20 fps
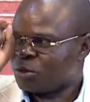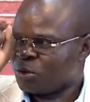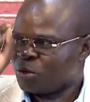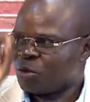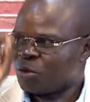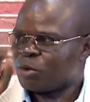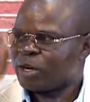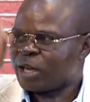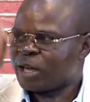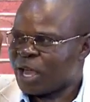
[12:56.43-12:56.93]

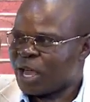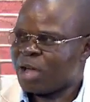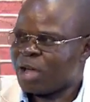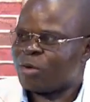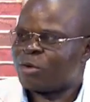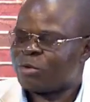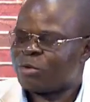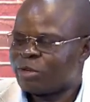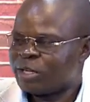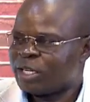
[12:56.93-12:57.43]
on
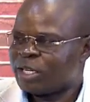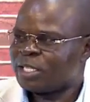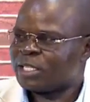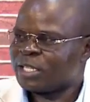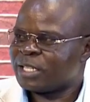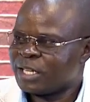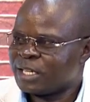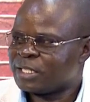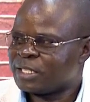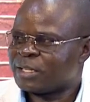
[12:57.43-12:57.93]
how these
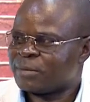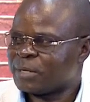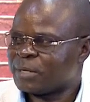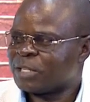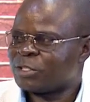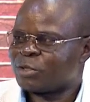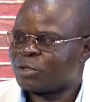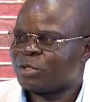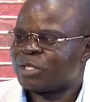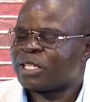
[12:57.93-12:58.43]

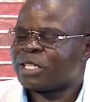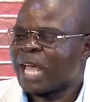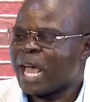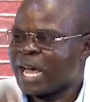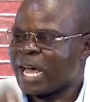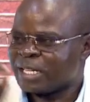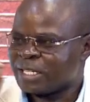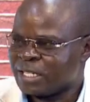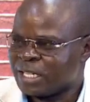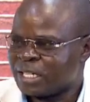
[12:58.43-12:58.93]
examinations
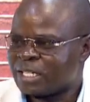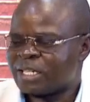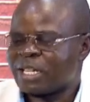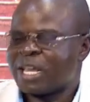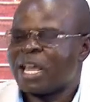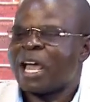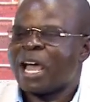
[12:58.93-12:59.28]
are set,